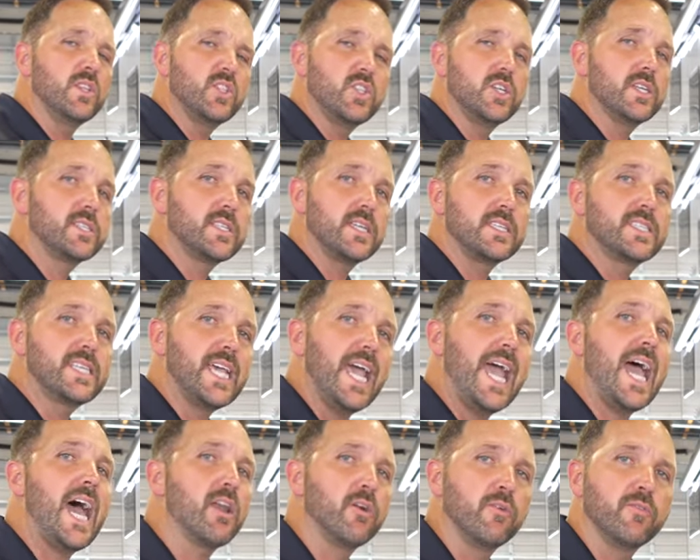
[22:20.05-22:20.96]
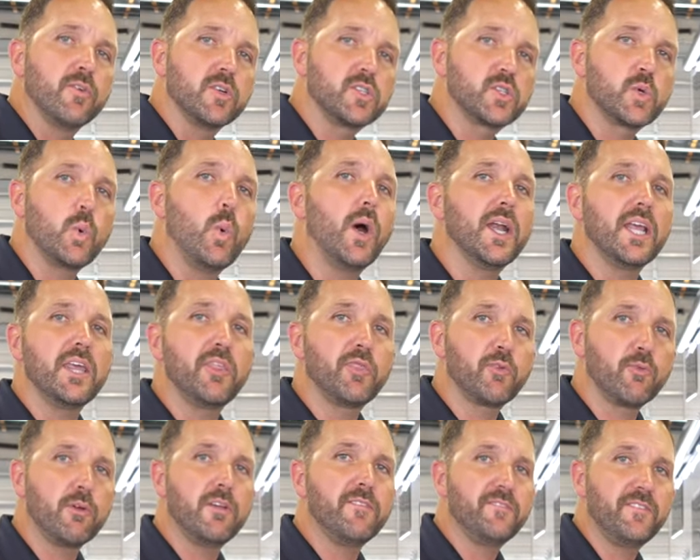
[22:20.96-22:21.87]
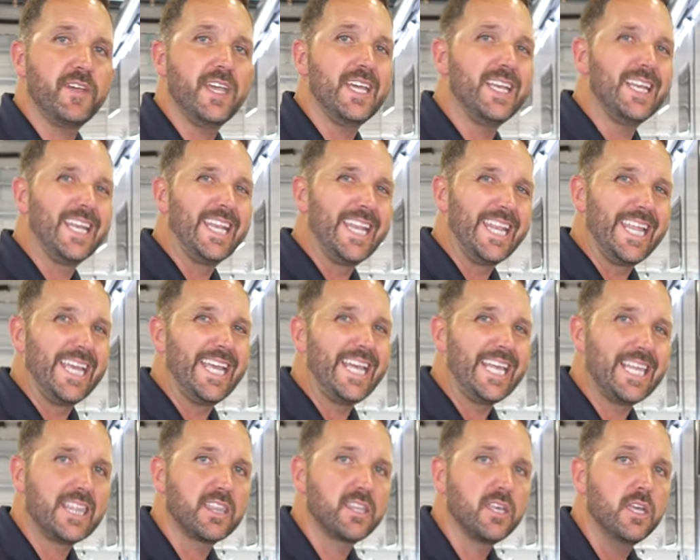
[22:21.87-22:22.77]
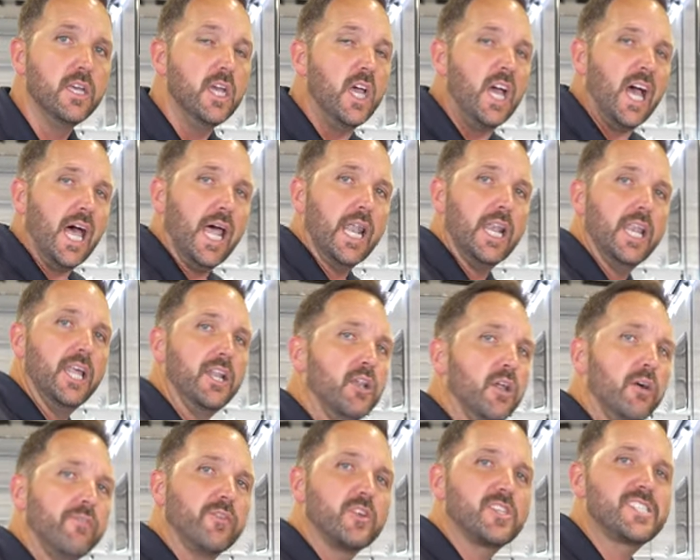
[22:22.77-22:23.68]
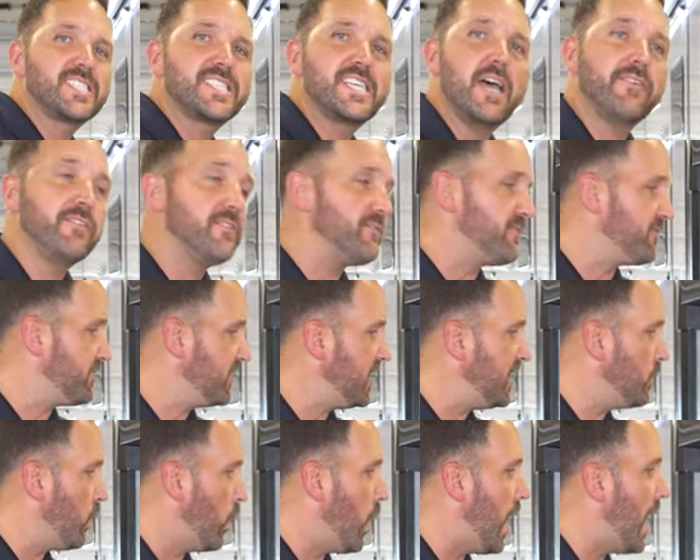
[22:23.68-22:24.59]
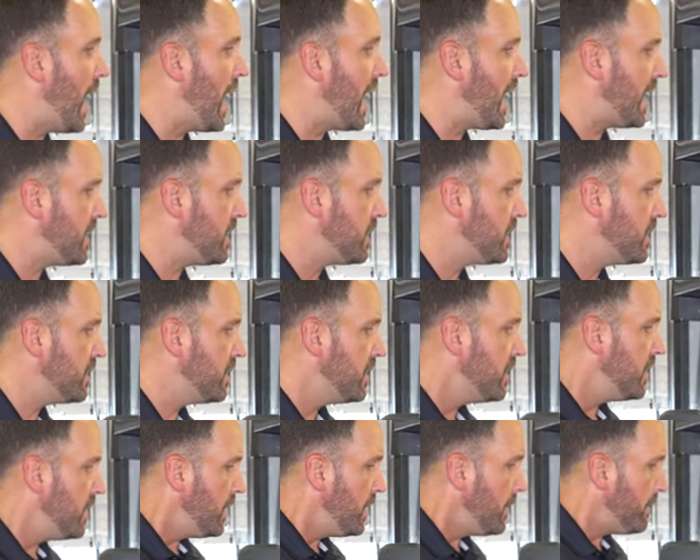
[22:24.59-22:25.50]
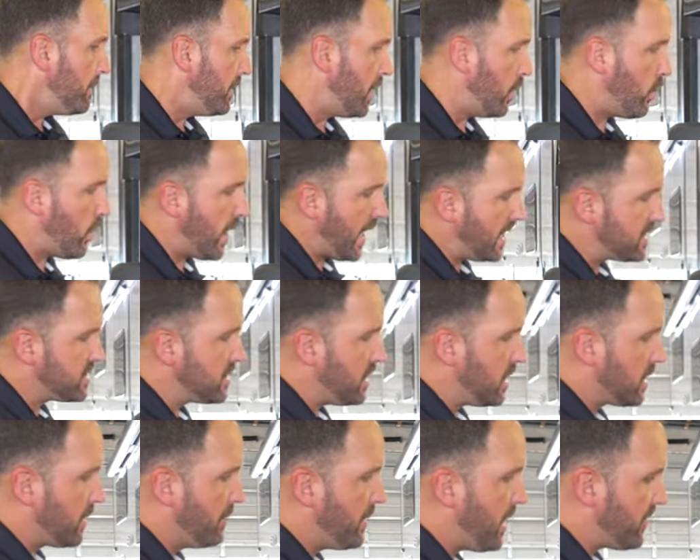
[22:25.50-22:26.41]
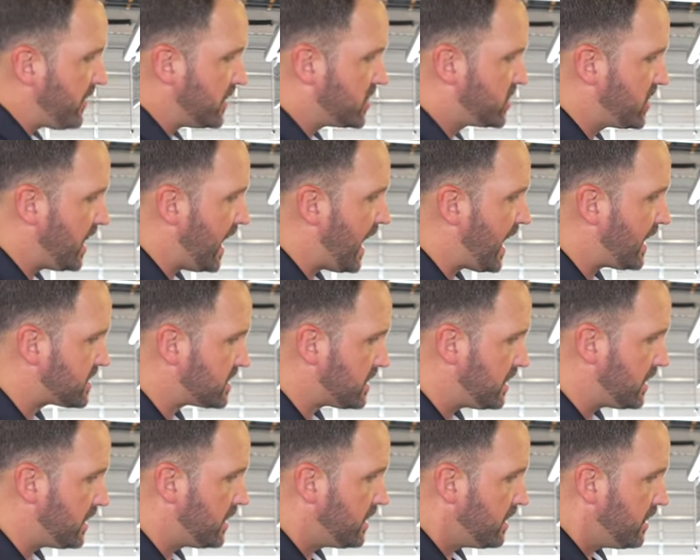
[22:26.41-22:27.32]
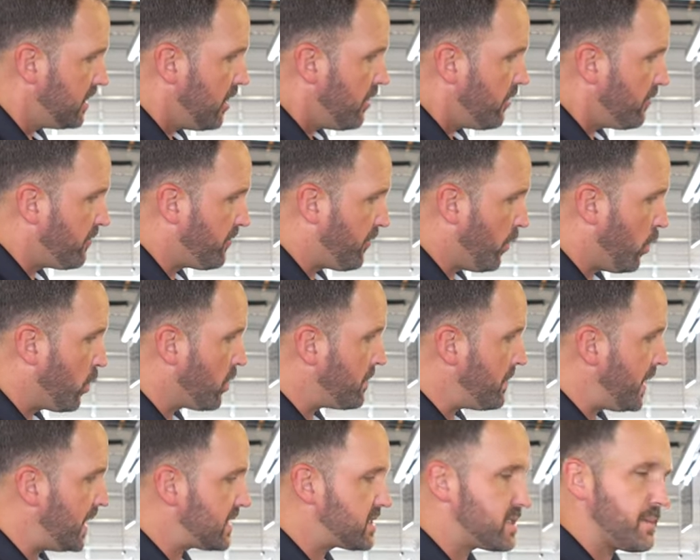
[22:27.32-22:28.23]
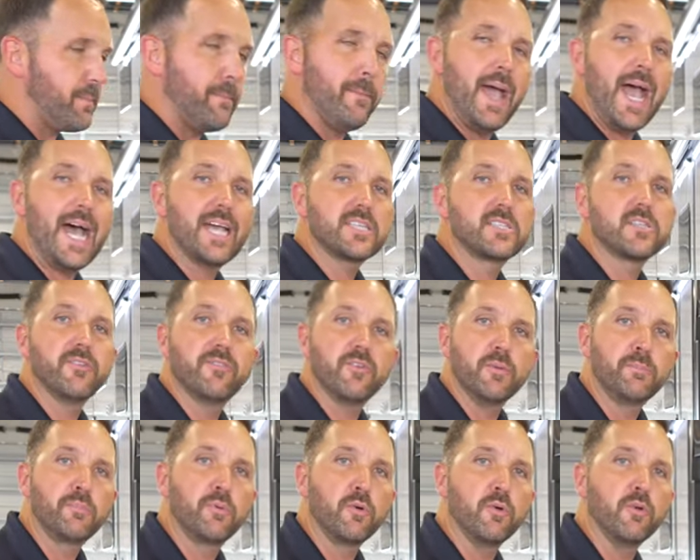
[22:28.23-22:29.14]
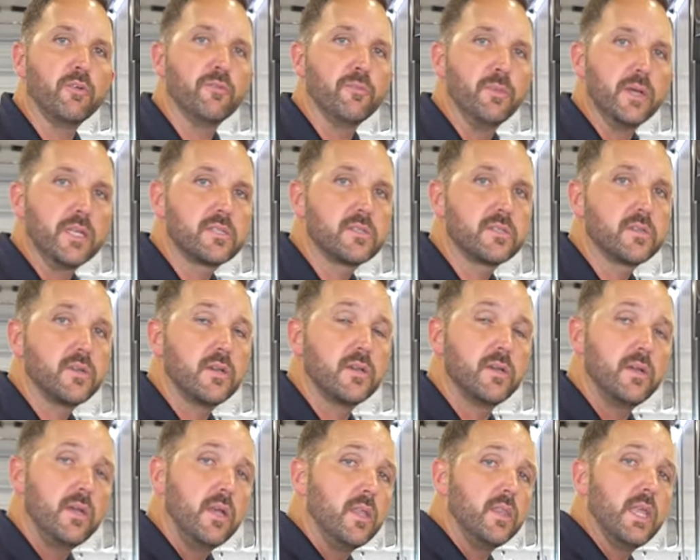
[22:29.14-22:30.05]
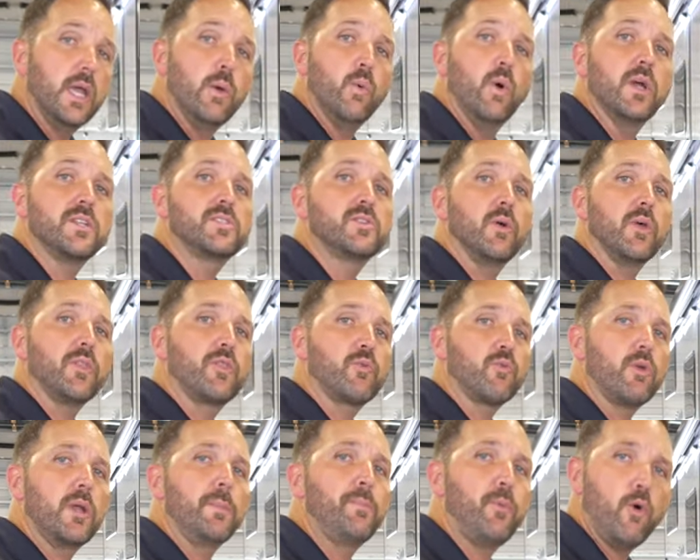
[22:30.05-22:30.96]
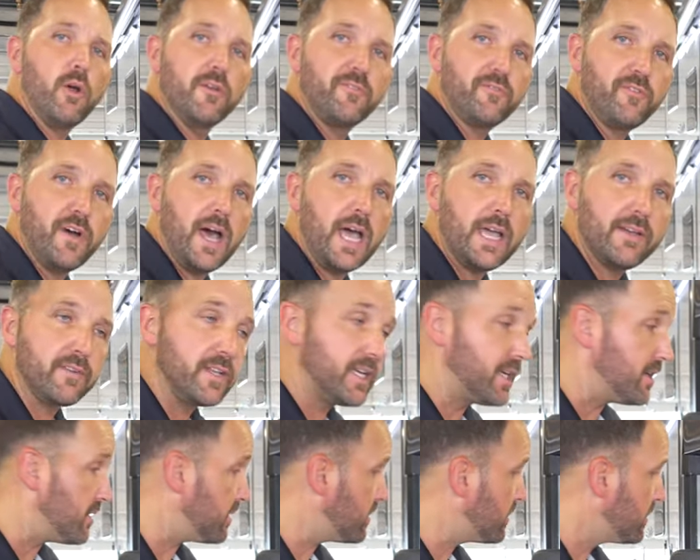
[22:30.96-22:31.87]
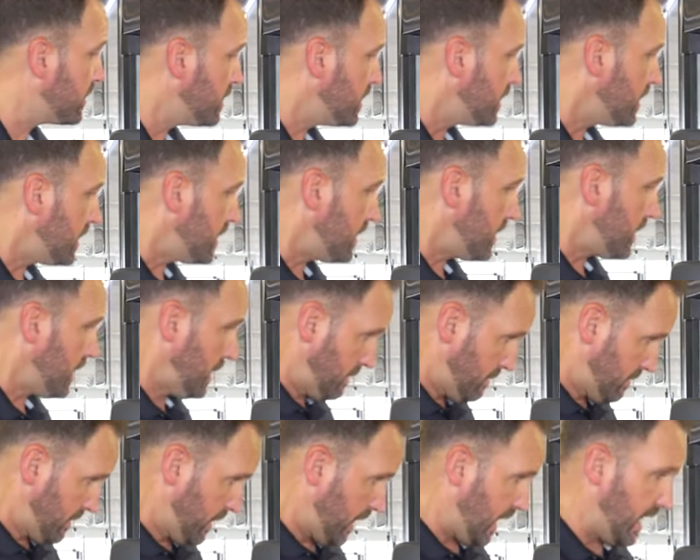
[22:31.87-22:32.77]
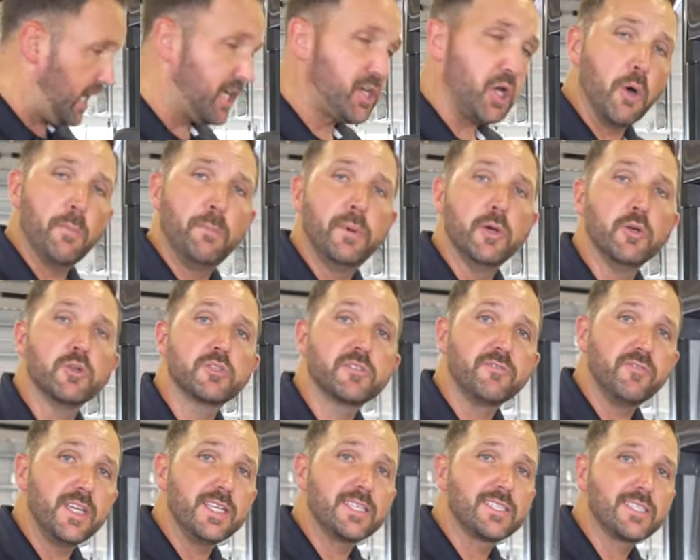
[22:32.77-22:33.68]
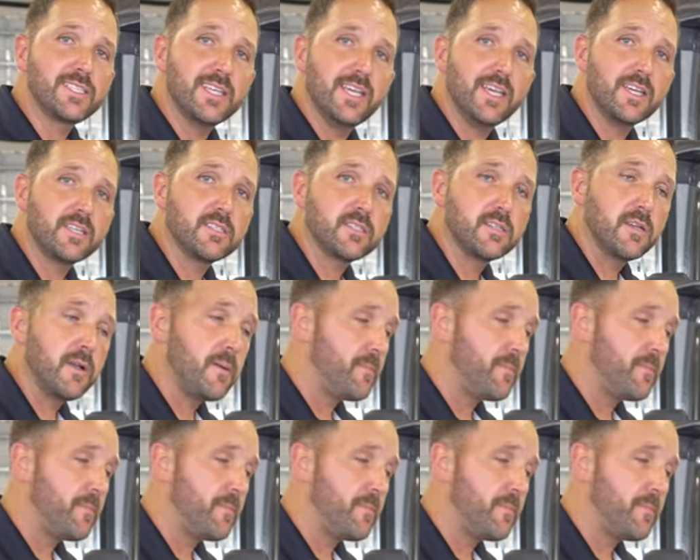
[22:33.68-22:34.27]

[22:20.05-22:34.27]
just a tad over 23 feet in length, a little over 7 feet wide. But when I talk about the chassis, Ford made some massive improvements. They went to a 3.5 liter EcoBoost V6